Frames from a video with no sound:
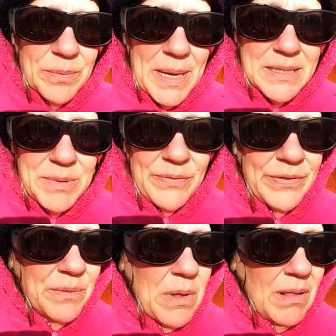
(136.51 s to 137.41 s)
It makes me
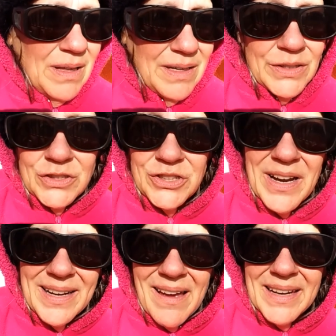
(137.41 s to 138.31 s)
feel, well, should
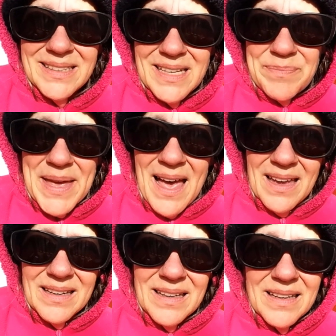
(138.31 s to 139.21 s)
I not accept that?